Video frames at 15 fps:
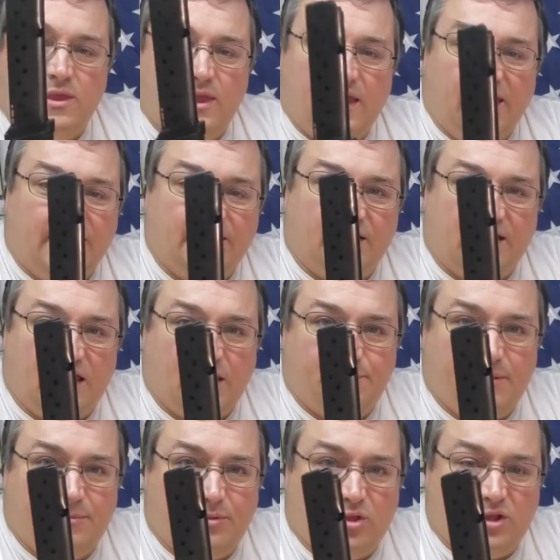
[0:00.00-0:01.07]
And a lot of
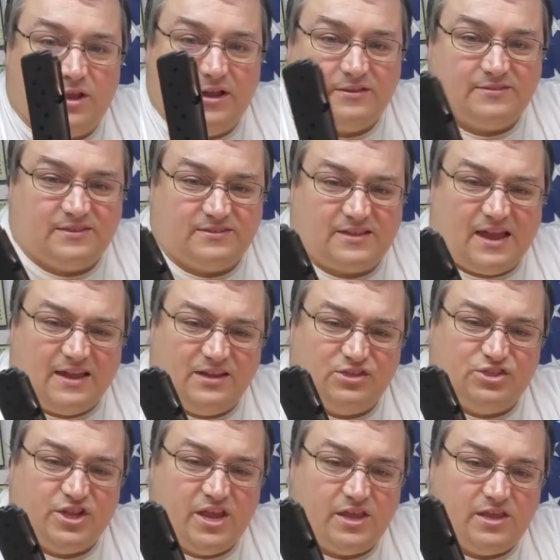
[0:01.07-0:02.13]
people look at it and say, it's kind of
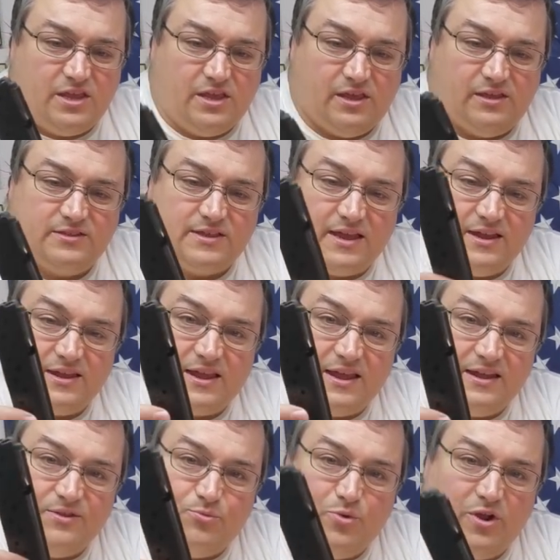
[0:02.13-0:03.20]
janky. It's kind of got
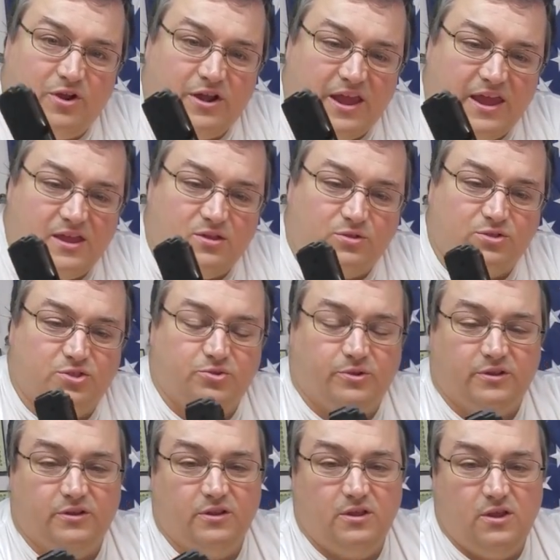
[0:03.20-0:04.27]
a weird angle to
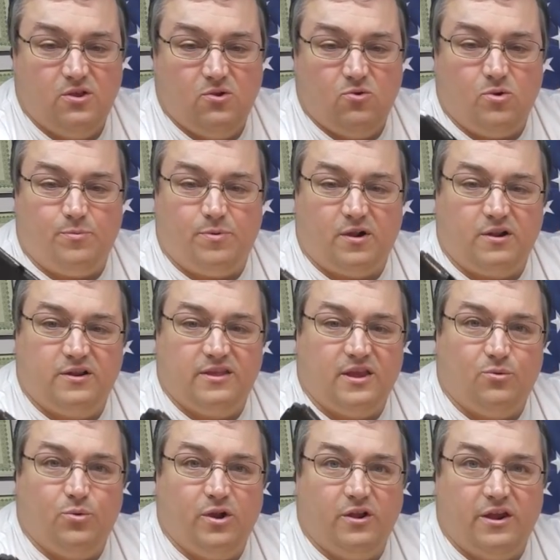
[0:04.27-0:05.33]
it. Well, part of
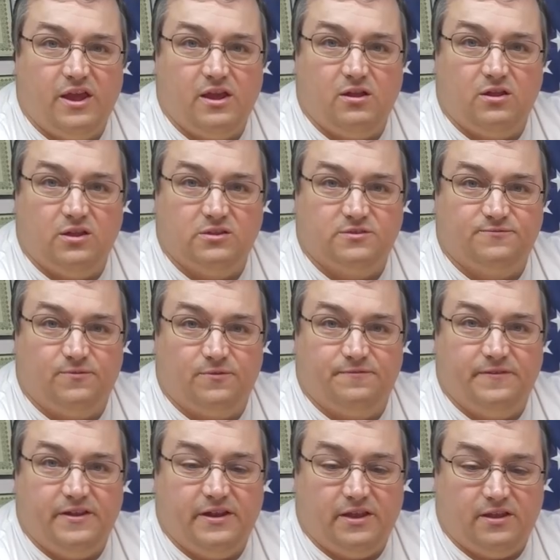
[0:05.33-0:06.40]
that weird angle is for
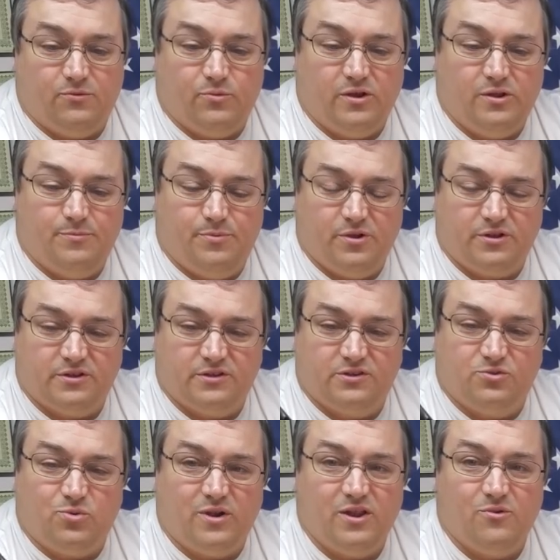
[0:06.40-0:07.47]
feeding. When you put
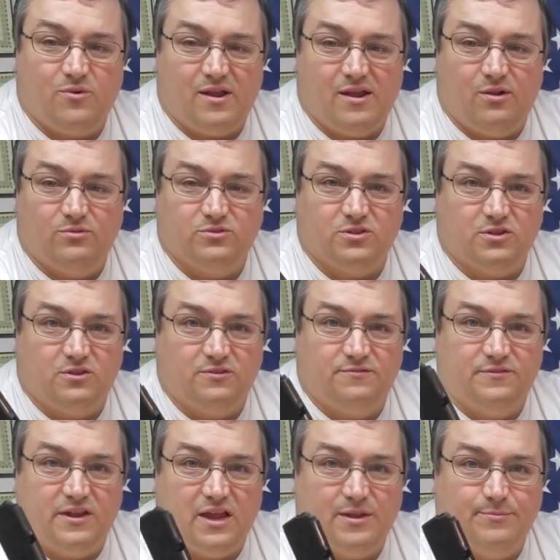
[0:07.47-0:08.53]
20 rounds of
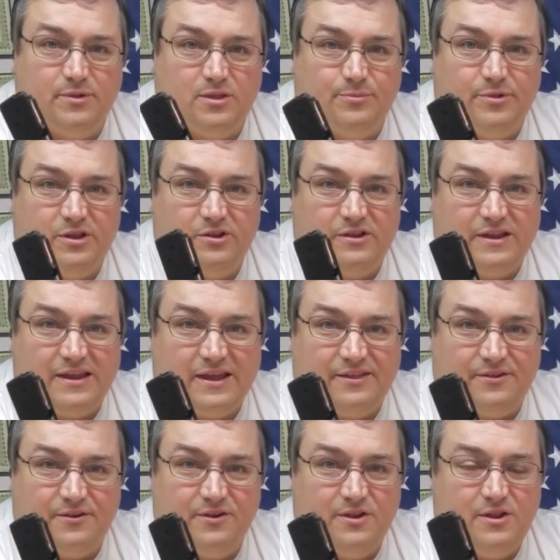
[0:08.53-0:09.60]
9mm
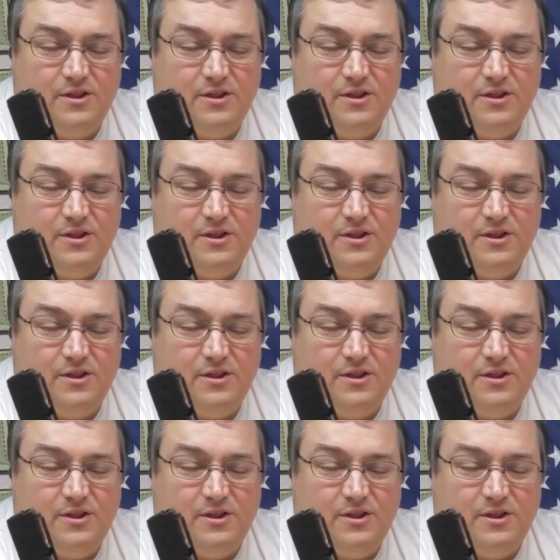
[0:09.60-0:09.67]
together,